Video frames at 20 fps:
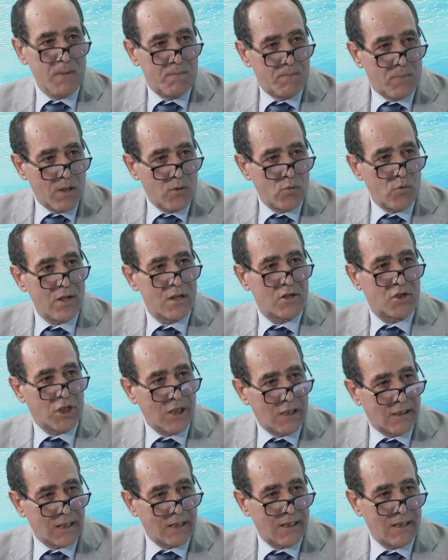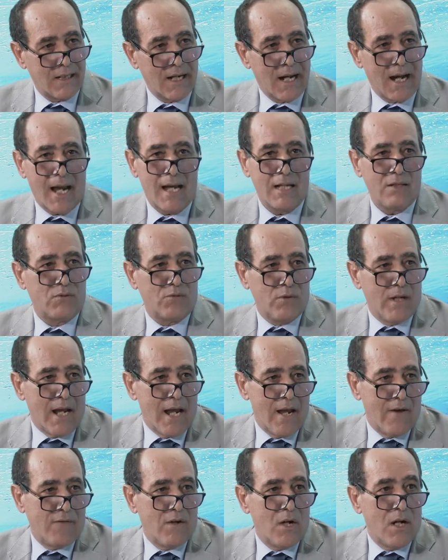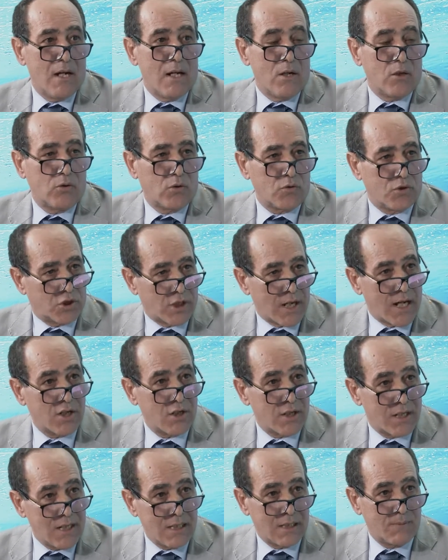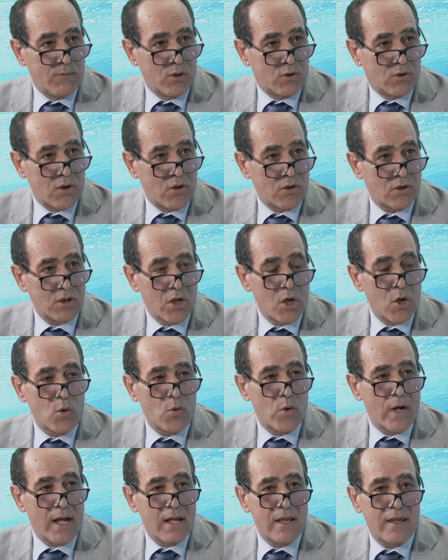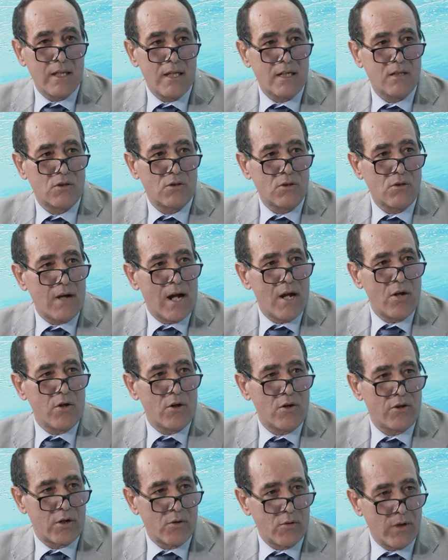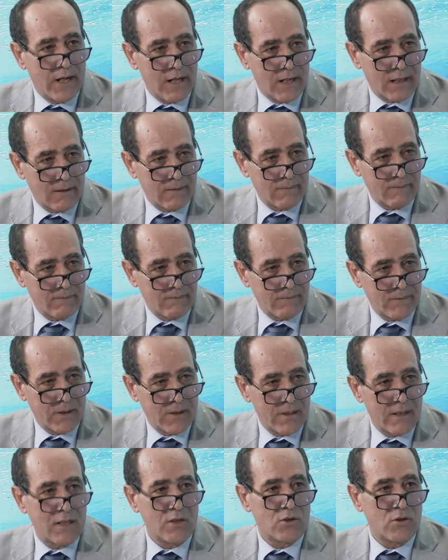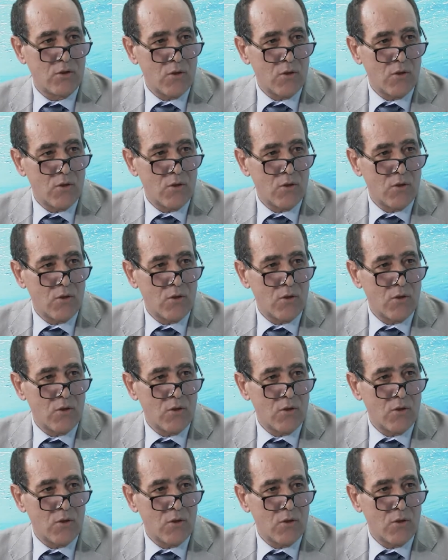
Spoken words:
people, with children, and we have to change this because there is no another way. There is